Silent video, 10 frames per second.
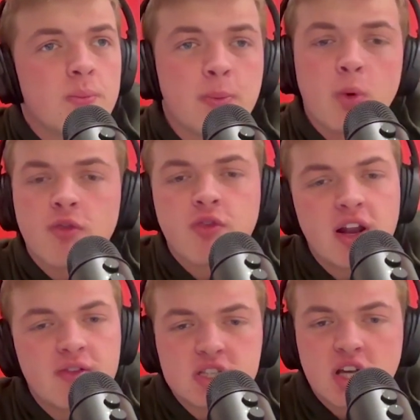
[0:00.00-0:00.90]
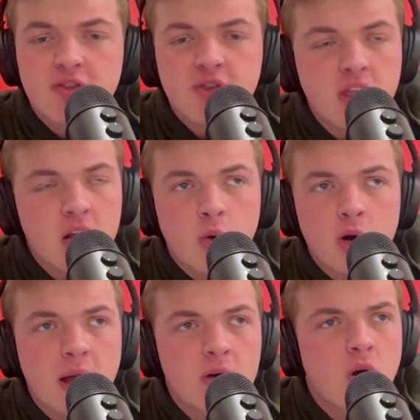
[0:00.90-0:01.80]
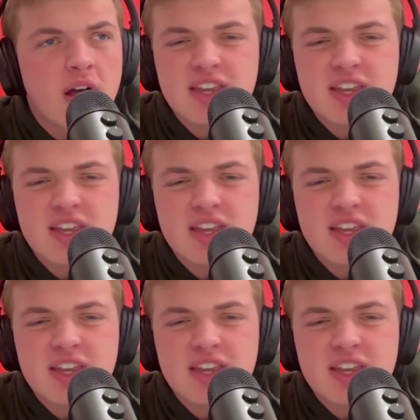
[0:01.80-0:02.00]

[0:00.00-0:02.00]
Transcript: People were afraid if he's going to fill that quarterback role.